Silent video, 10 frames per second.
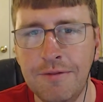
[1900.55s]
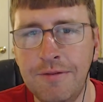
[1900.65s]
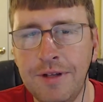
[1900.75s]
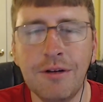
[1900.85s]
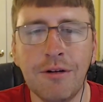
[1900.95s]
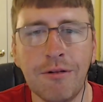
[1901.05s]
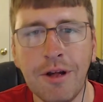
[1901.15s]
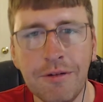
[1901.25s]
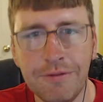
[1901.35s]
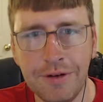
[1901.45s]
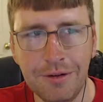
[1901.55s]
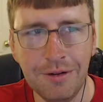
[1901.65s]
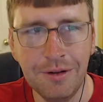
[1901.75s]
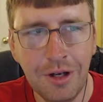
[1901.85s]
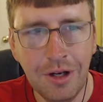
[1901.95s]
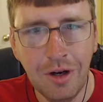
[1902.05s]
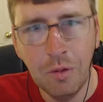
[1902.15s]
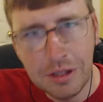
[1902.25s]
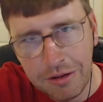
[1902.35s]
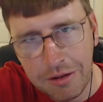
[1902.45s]
via your cell phone,
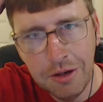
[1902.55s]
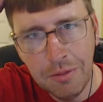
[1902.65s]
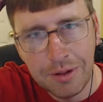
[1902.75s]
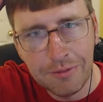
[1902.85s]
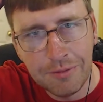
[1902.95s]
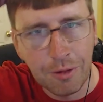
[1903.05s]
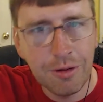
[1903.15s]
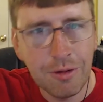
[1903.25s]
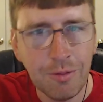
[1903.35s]
which is a new one for us.